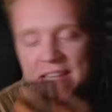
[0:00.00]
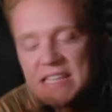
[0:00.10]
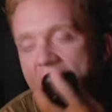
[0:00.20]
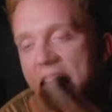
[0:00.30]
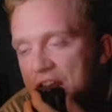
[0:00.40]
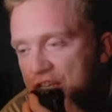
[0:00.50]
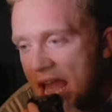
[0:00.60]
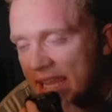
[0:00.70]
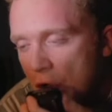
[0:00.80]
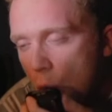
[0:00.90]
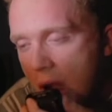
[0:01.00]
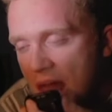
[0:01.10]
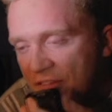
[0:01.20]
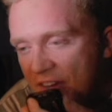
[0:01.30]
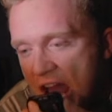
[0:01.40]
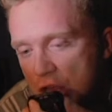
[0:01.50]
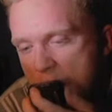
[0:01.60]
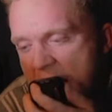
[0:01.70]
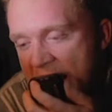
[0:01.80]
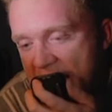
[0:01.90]
Does a hijacking qualify,
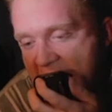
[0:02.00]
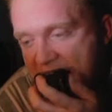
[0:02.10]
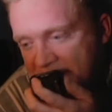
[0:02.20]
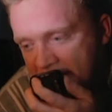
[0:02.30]
you idiot?